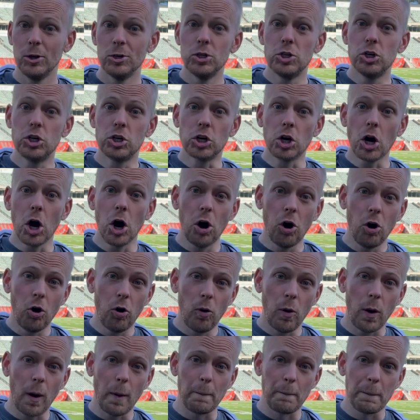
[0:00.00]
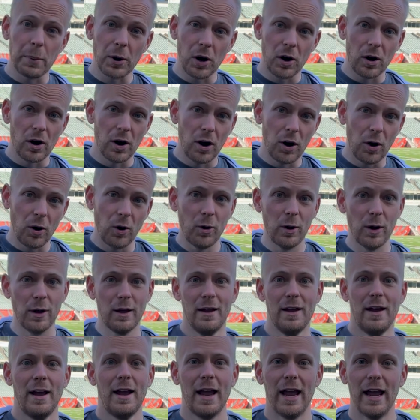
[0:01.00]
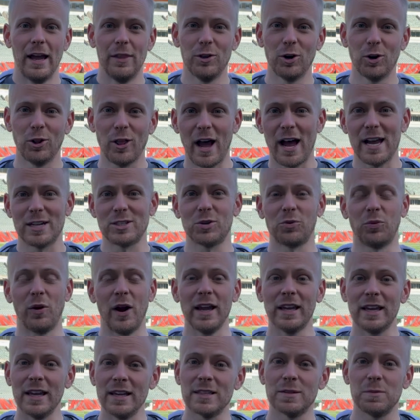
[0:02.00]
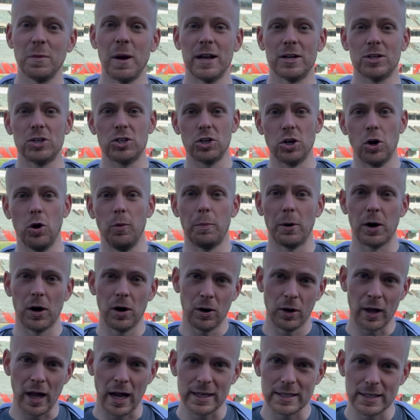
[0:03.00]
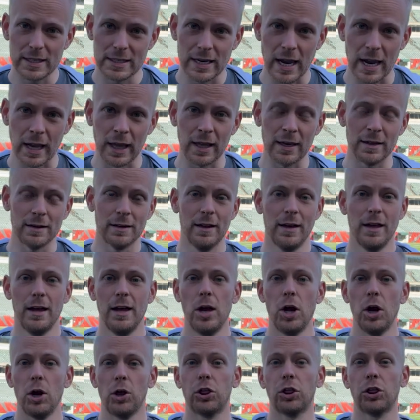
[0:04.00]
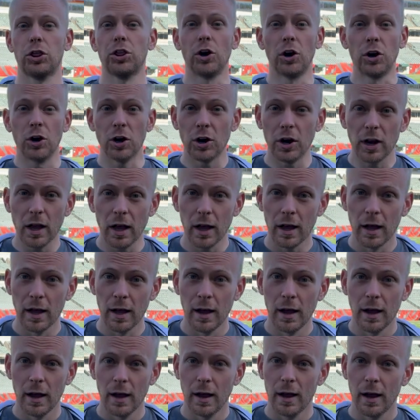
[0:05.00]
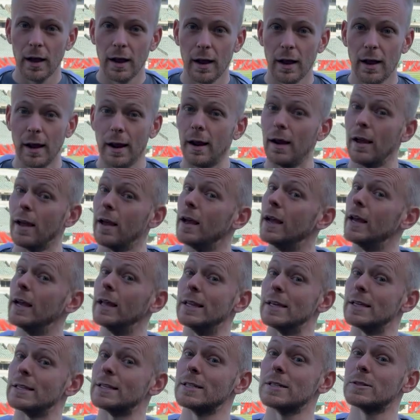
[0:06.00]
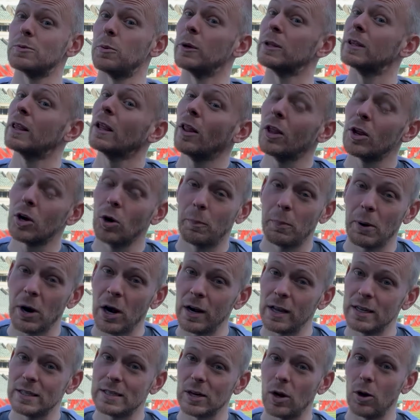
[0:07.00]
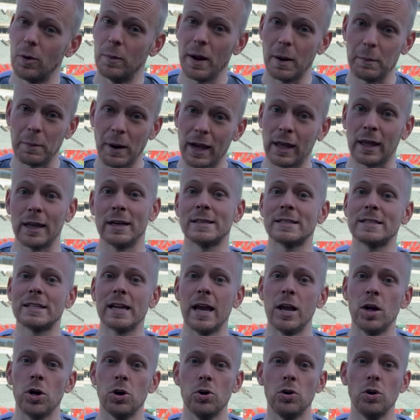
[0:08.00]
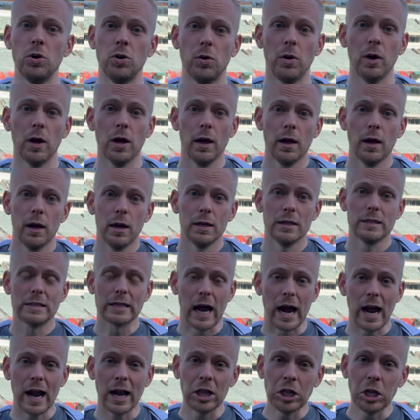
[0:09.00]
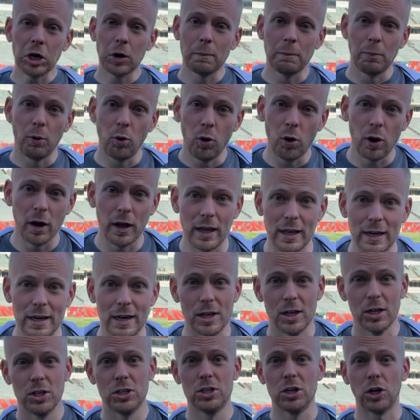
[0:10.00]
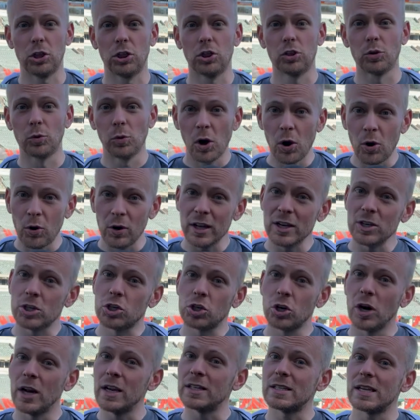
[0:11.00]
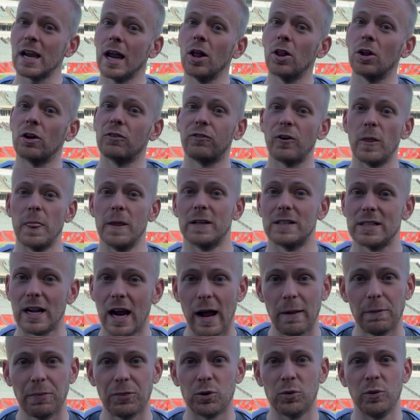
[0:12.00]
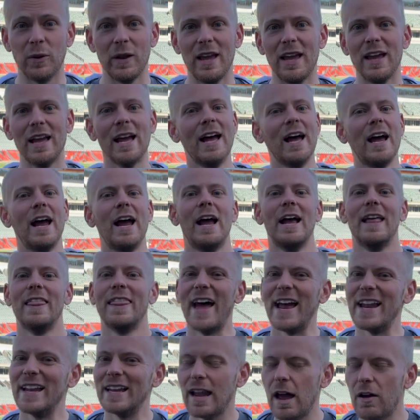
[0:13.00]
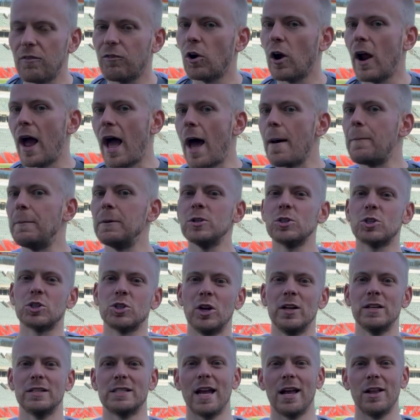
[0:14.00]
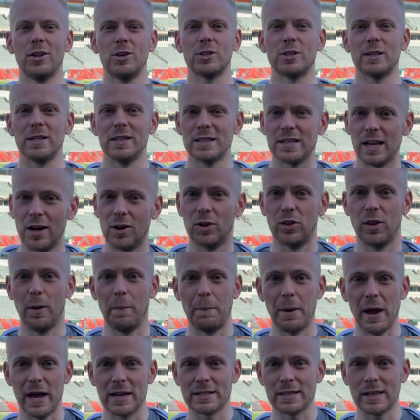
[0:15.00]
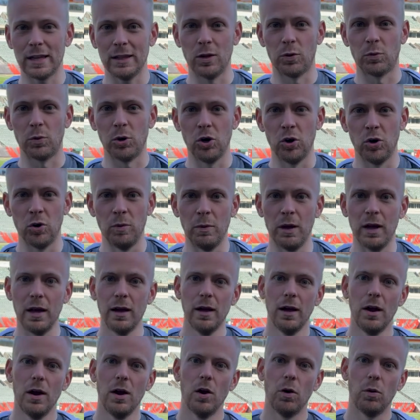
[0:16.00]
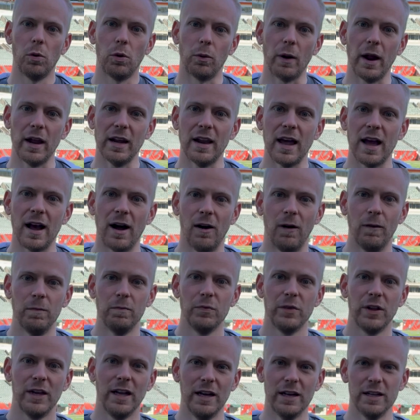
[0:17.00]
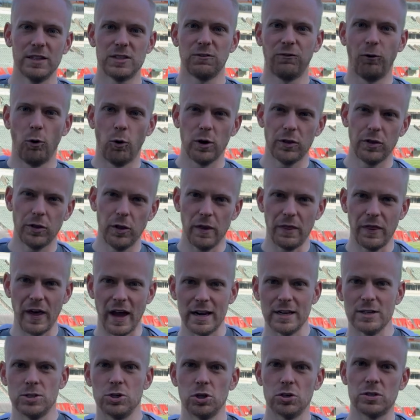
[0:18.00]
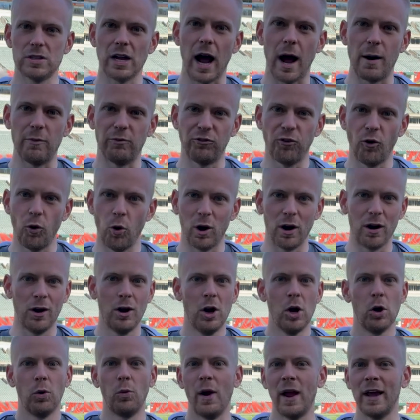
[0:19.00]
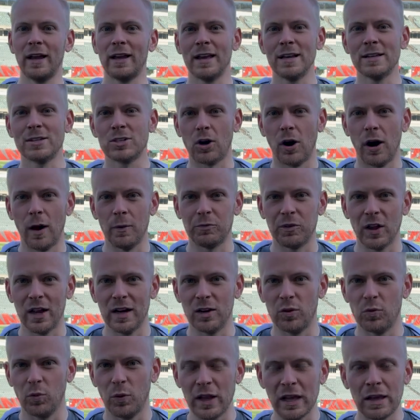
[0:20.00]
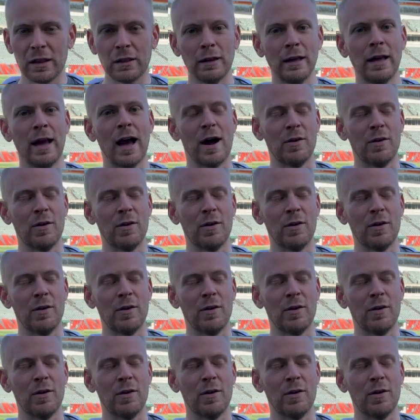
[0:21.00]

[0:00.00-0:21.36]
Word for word: Joe Burrow. In their last rankings match, Joe Burrow got second third, and this is what the little birdie told me, I'm not going to say who, Tyler Boyd dethroning Trent Taylor from the top three. That never happens. Trent Taylor is considered the best in the room. Well, right now, he is fourth. That is your top four. Rankings are updated weekly.